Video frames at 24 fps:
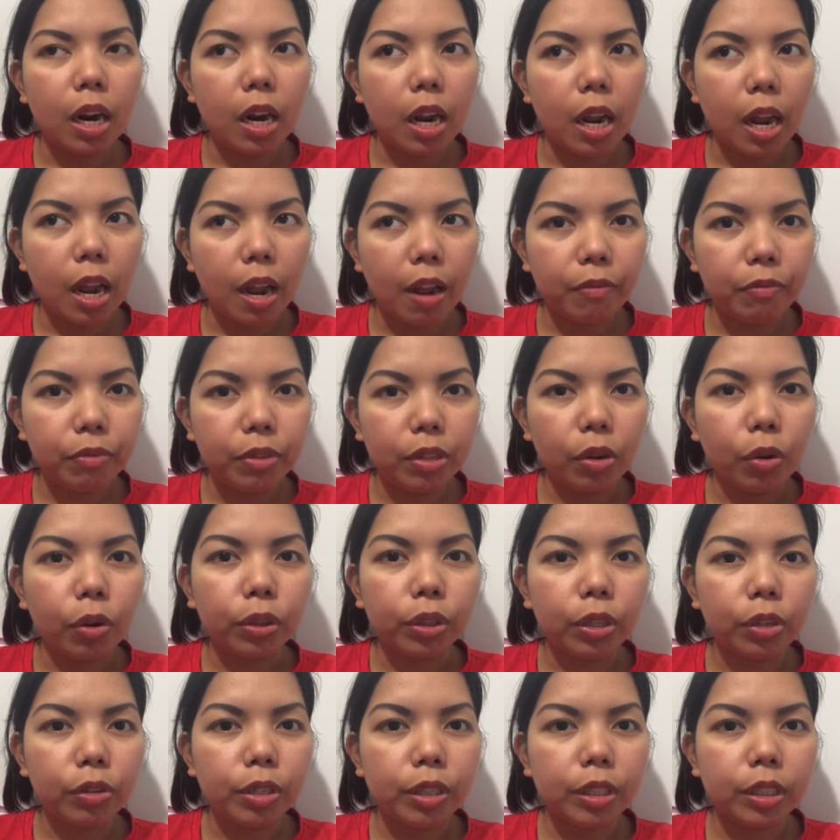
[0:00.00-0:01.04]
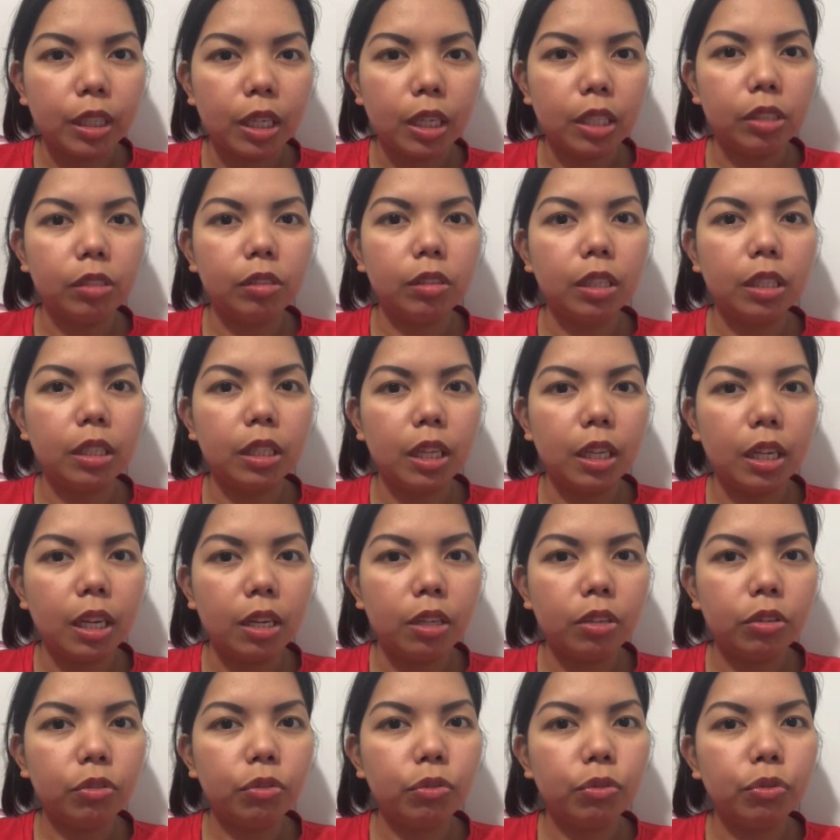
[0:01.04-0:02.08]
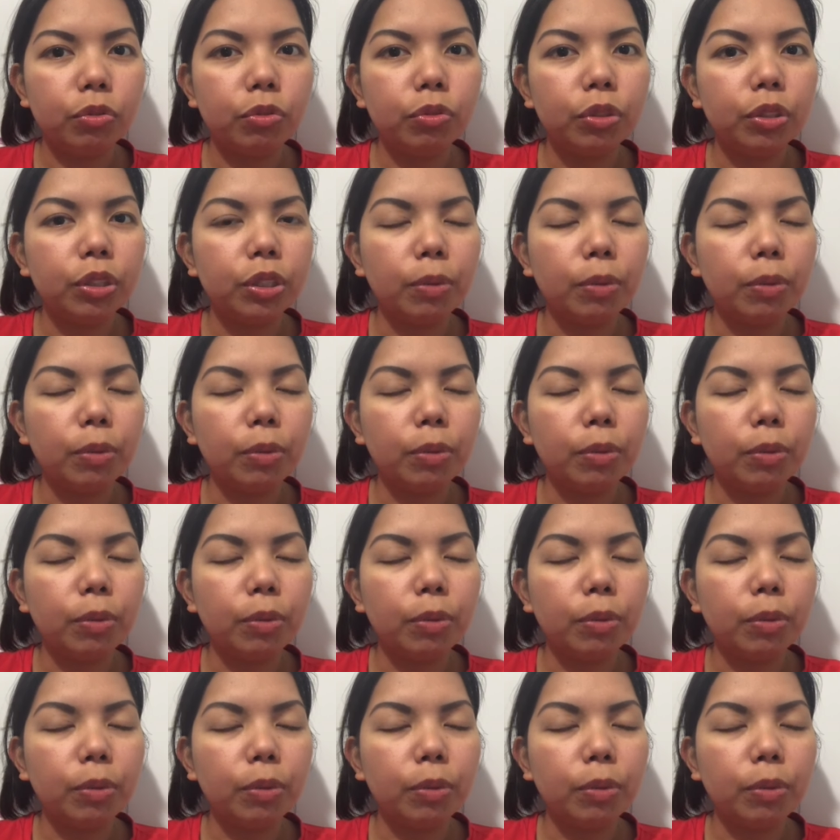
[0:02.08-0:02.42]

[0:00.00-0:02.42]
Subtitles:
have the authorization that they can do